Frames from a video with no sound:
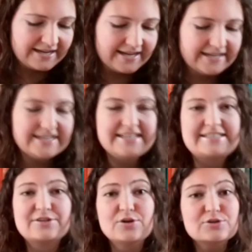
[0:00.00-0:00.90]
And
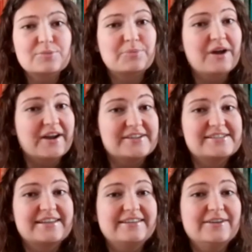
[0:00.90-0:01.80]
it's no
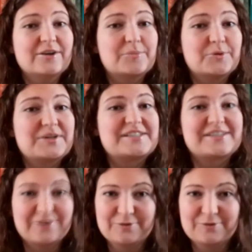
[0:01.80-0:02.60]
surprise that the other book is